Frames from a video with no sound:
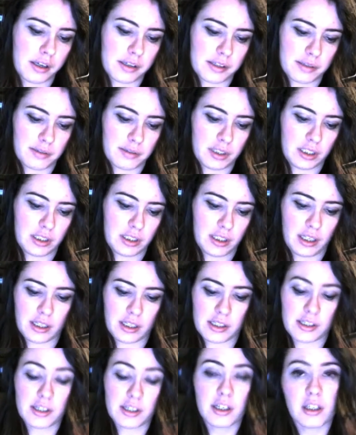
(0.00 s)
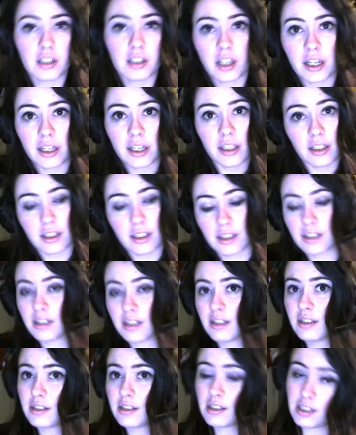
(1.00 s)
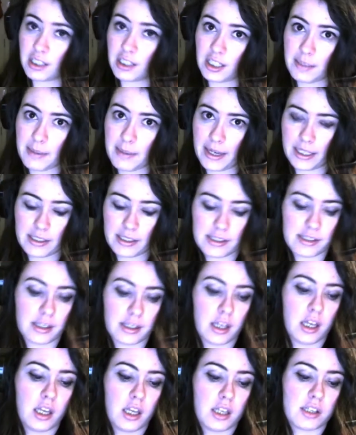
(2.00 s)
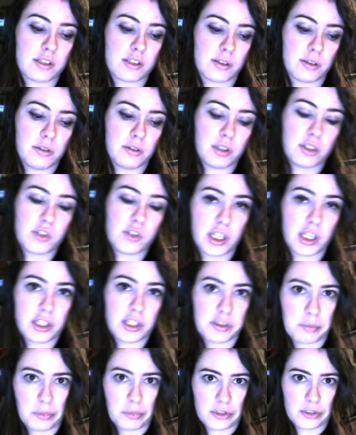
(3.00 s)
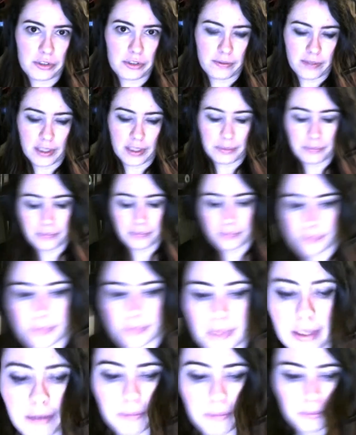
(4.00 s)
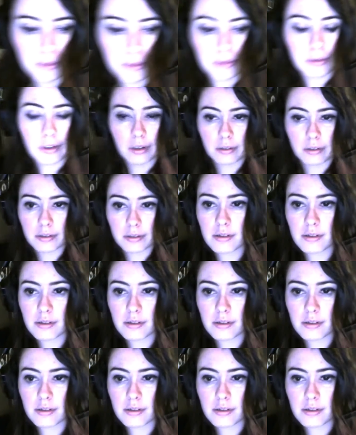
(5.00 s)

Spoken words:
Something that I didn't like is the keybinds. So you can change most of them, and when you go